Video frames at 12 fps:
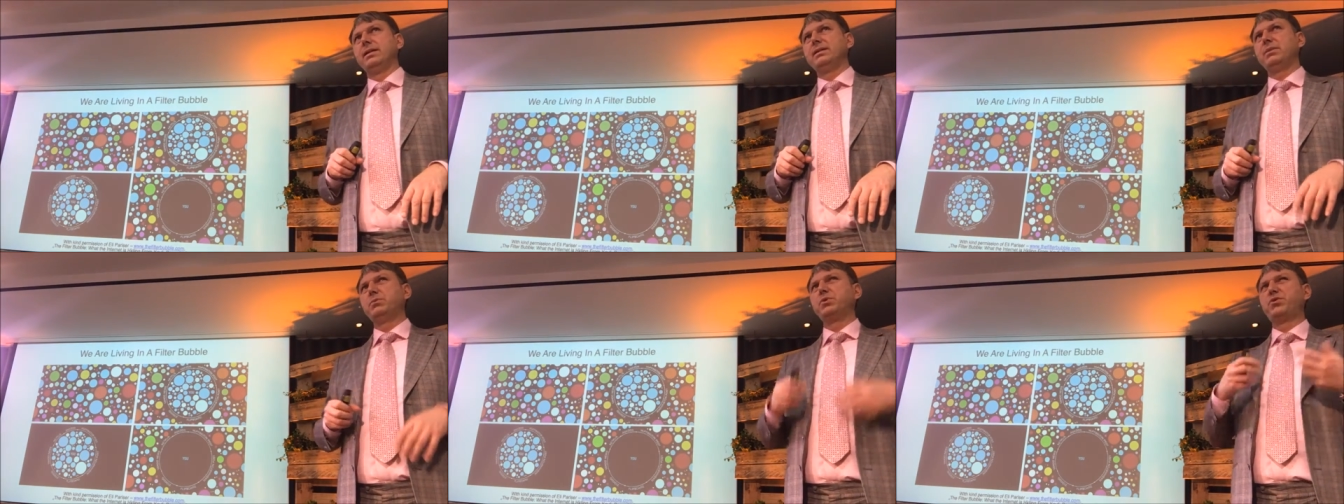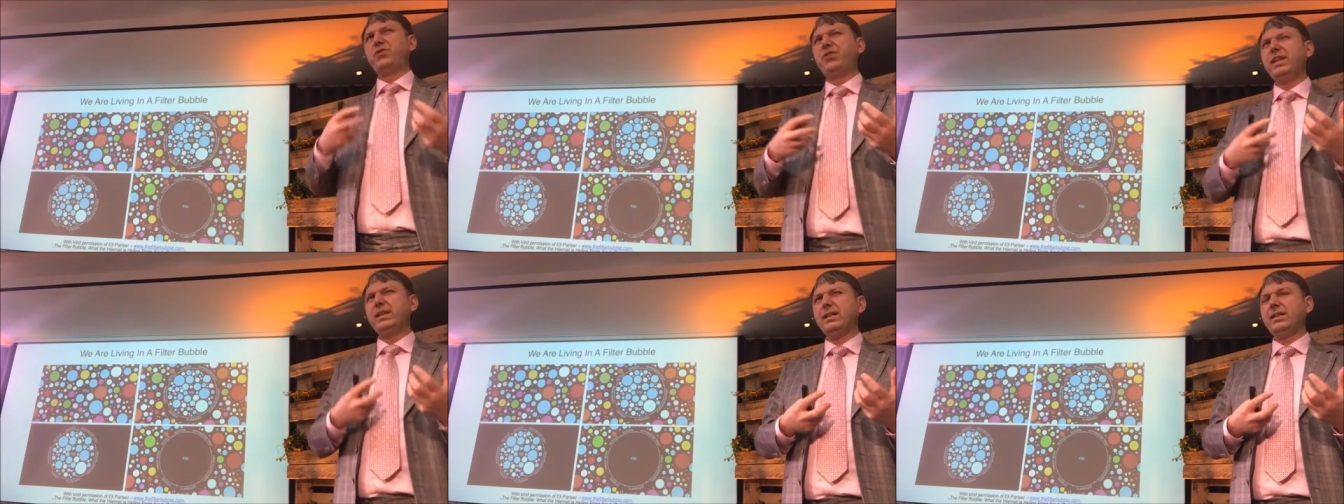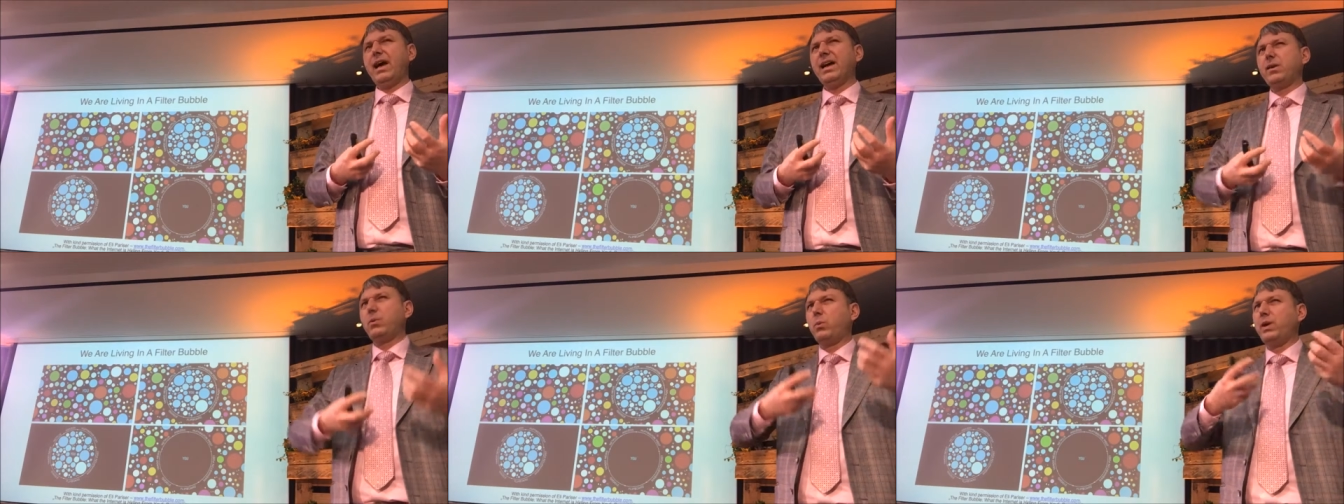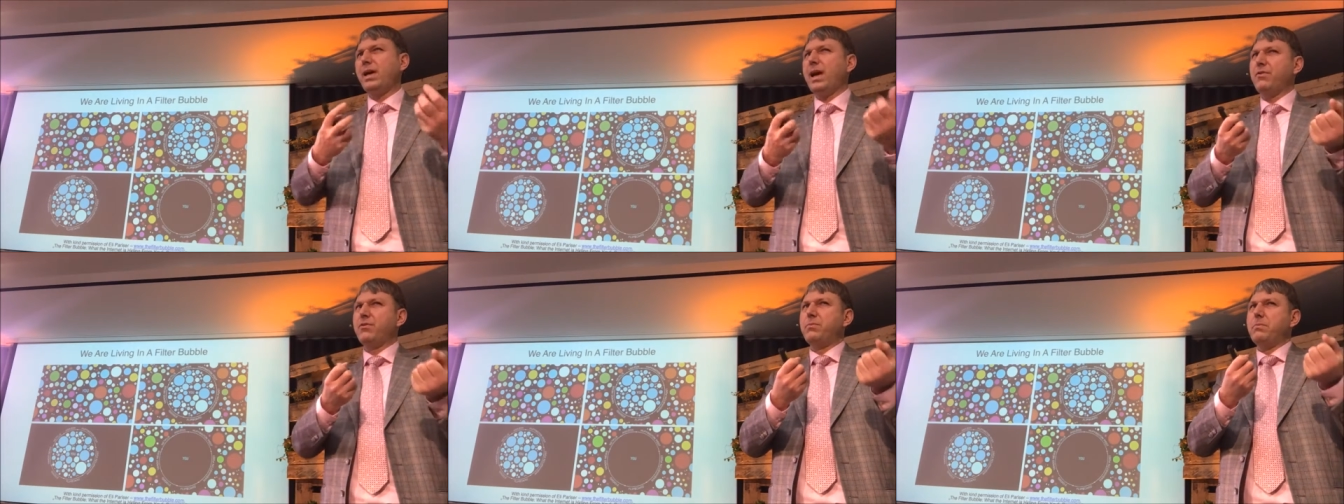that would feel like we
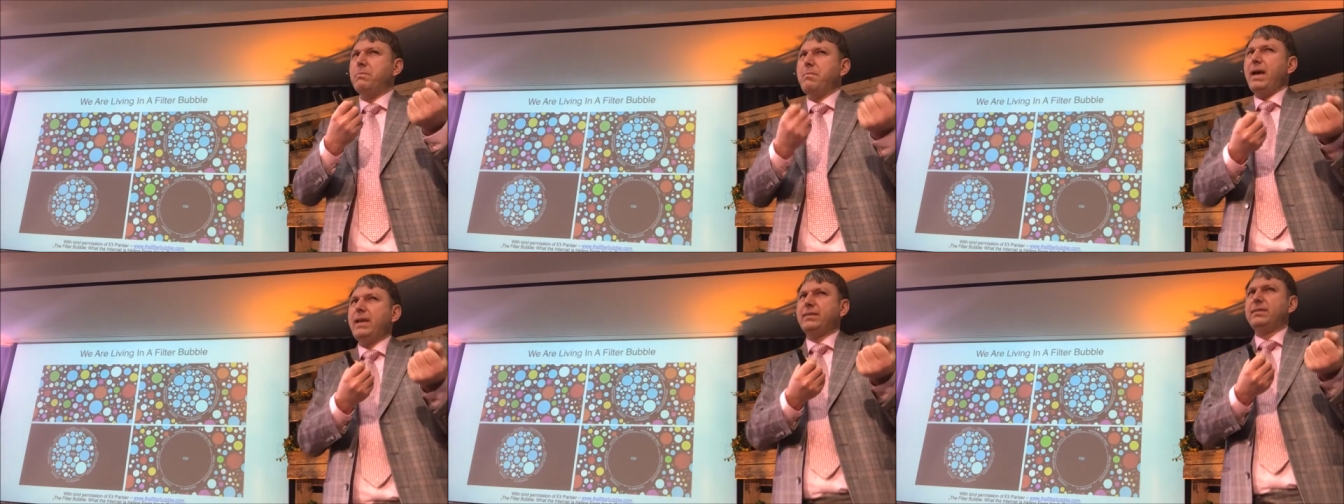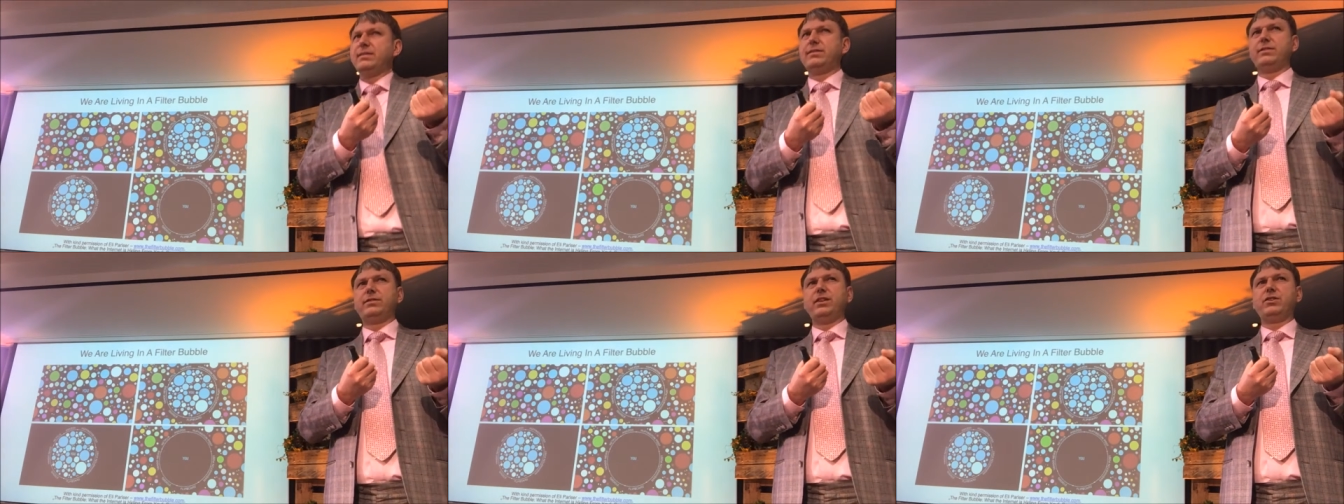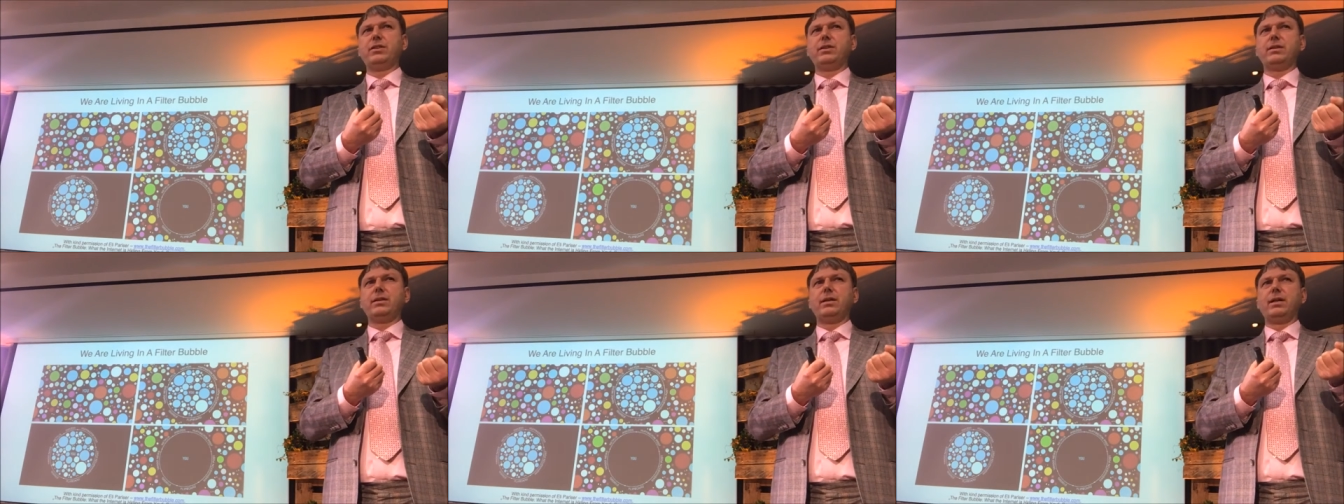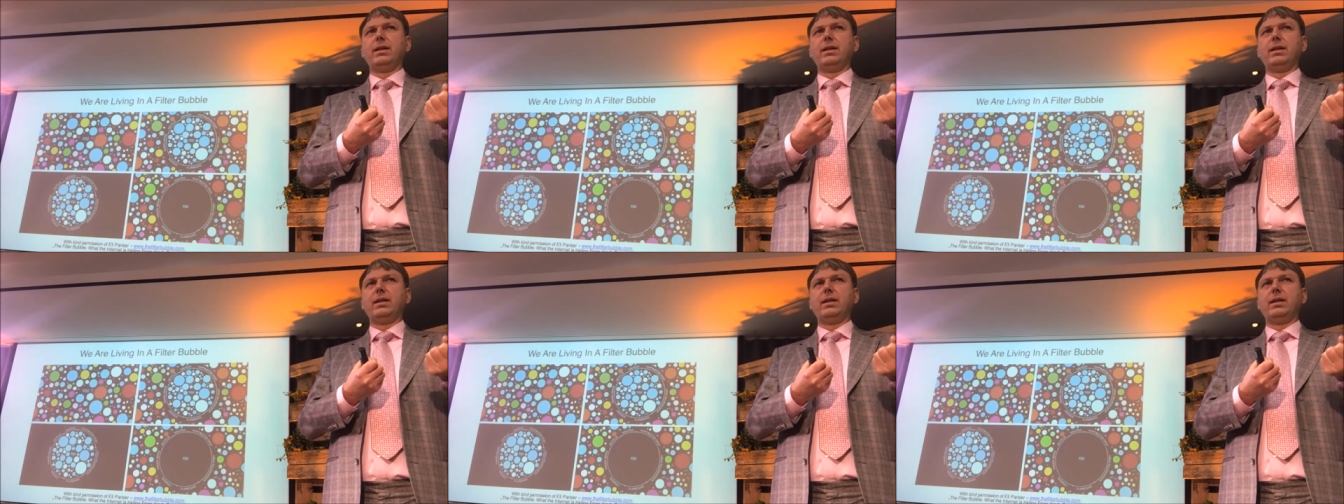have made this decision